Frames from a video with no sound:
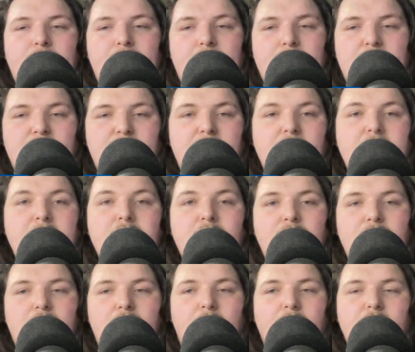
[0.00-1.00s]
And even a
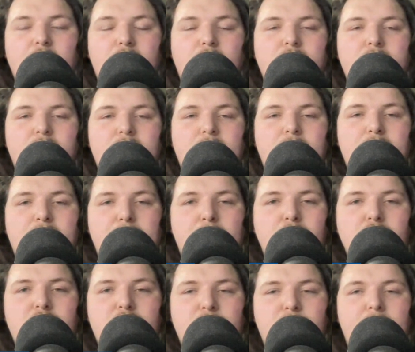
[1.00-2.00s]
year ago, I told you that
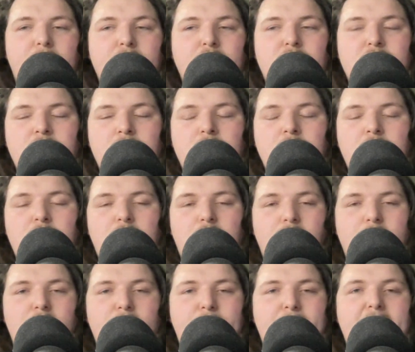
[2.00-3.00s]
Moses Brown's
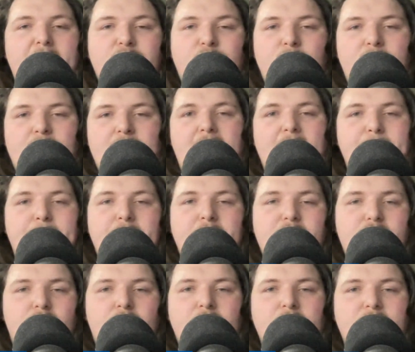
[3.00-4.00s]
career path would not be
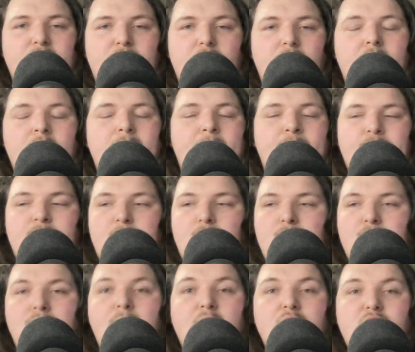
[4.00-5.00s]
a starting center,
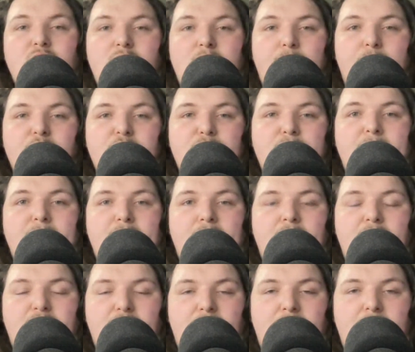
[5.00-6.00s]
much to the
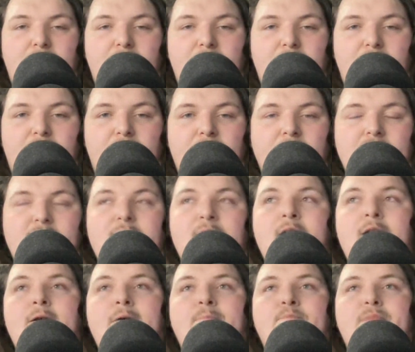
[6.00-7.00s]
pushback of a lot of the audience.
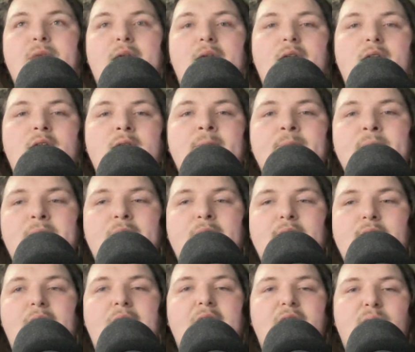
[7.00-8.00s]
And
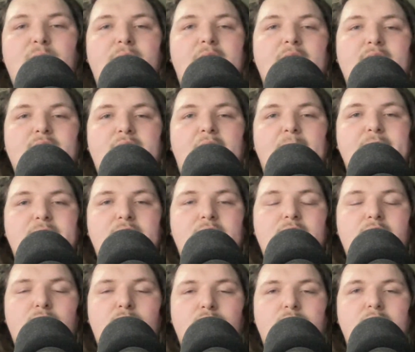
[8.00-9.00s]
he'd not even be a
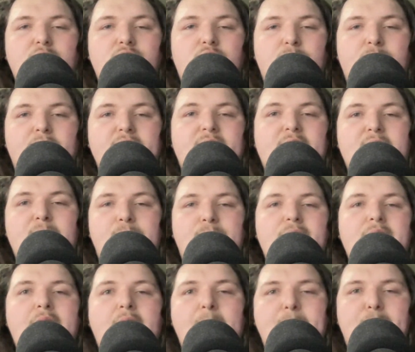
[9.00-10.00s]
top-tier rotational piece. He'd
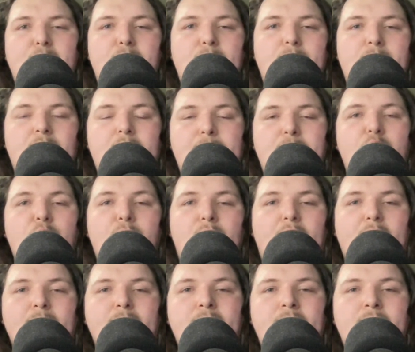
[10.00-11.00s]
be a
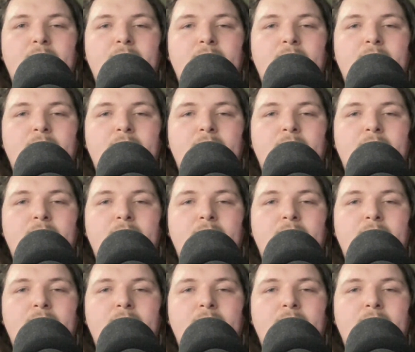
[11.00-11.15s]
Boban,